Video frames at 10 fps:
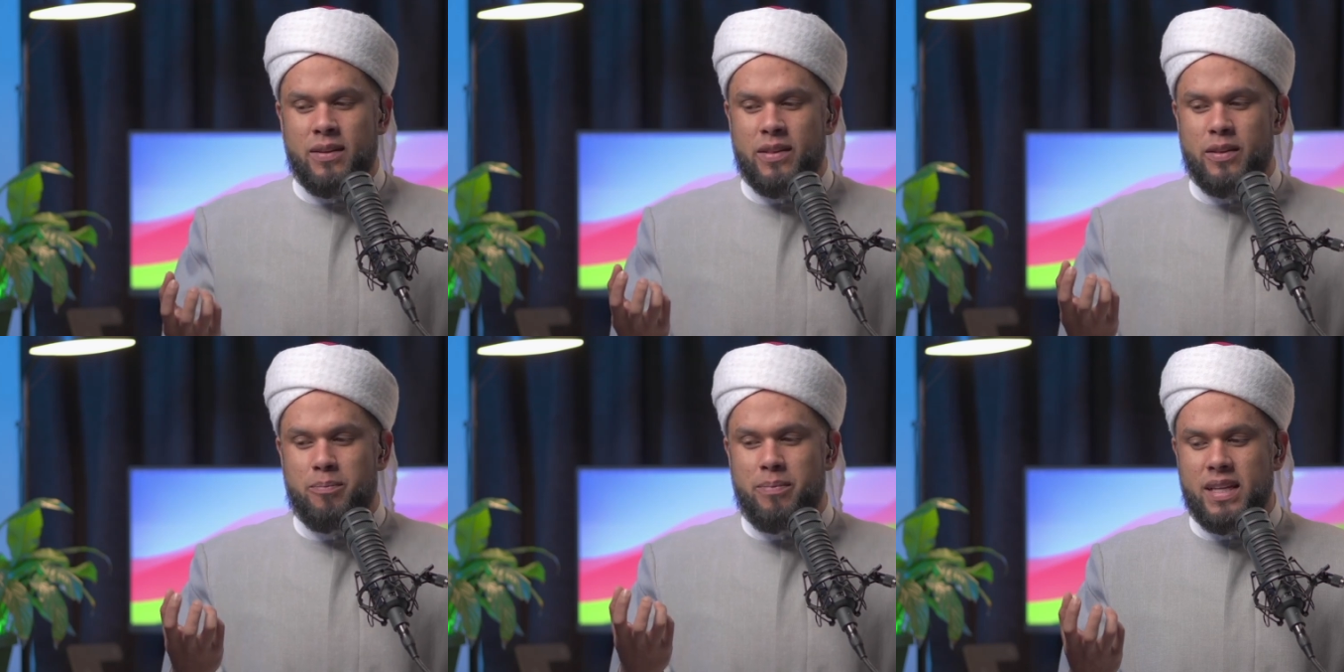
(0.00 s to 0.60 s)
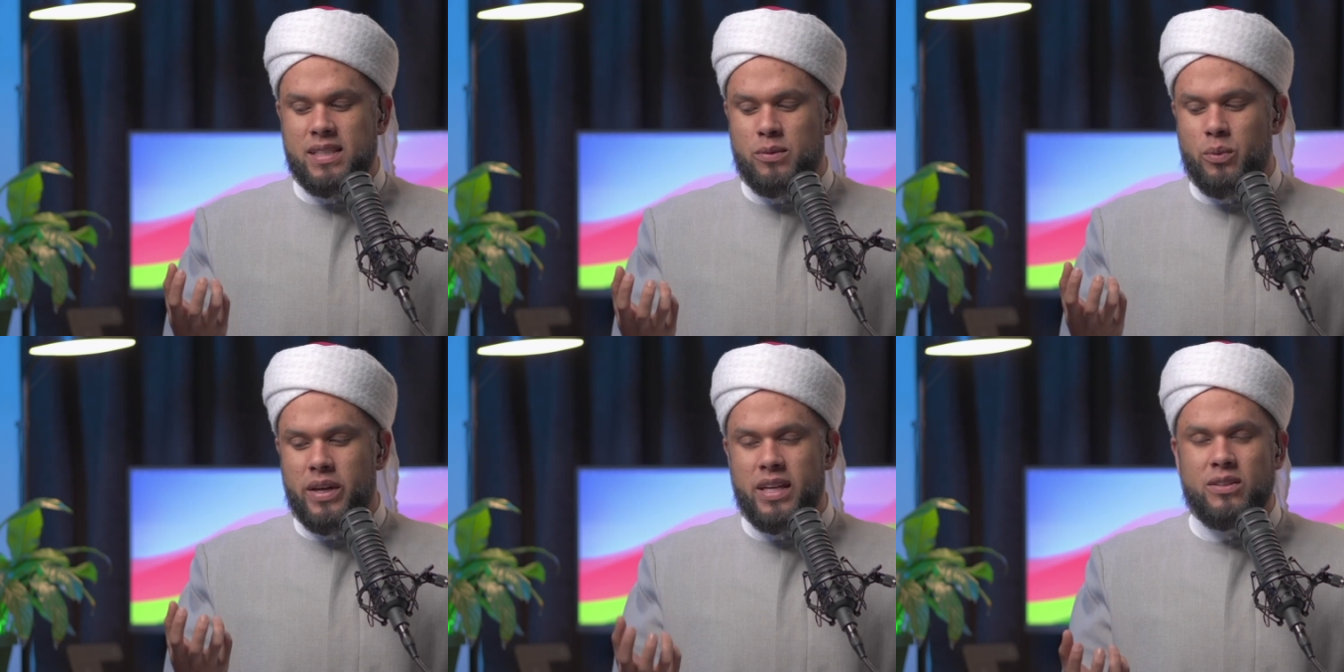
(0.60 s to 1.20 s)
the best
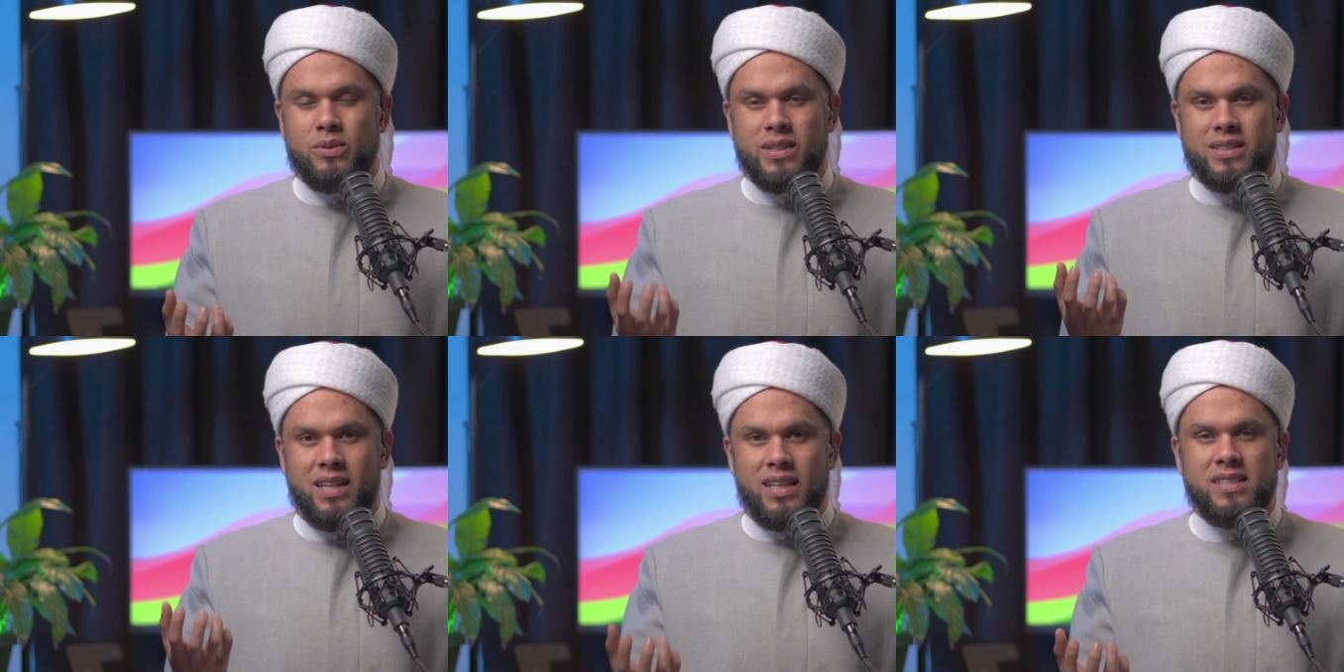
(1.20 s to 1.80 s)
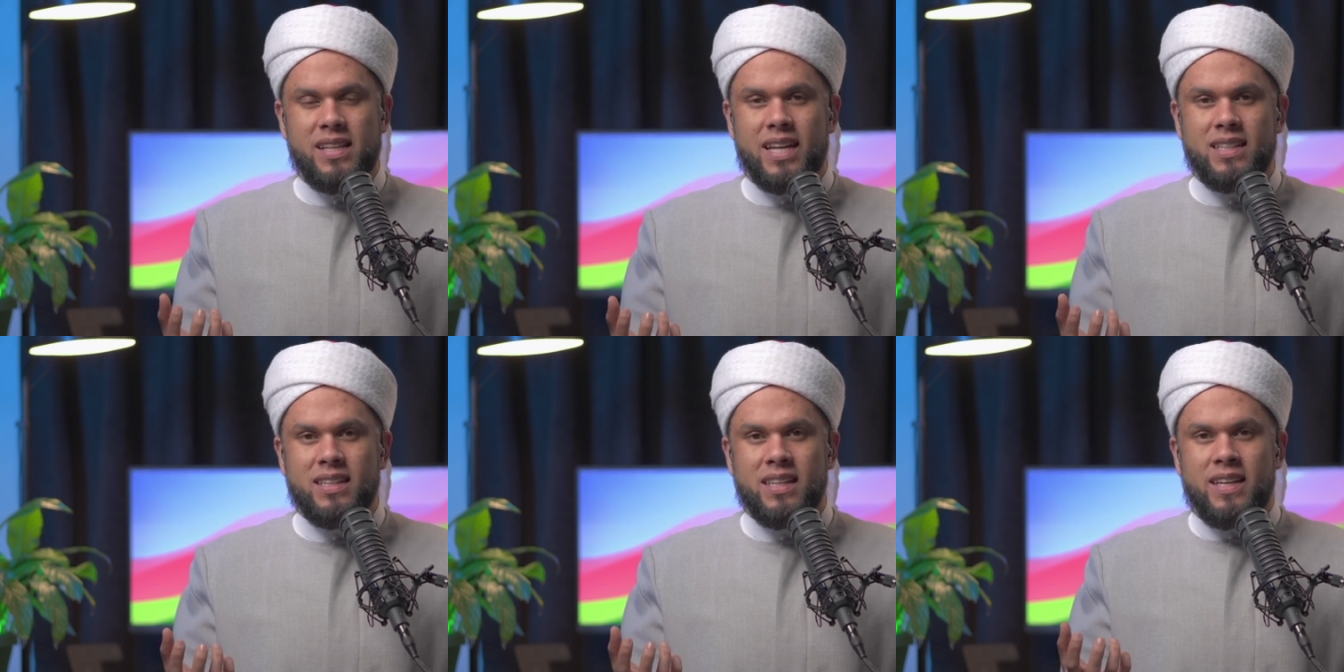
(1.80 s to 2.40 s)
way to address
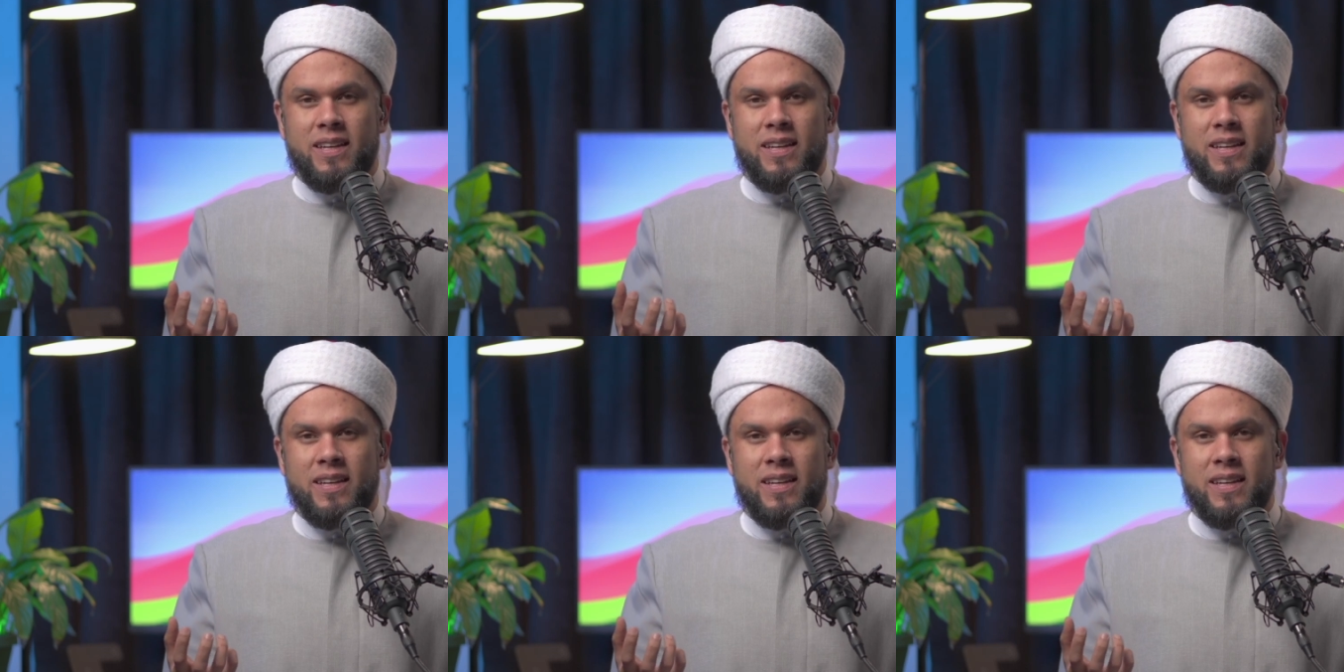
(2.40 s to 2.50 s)
that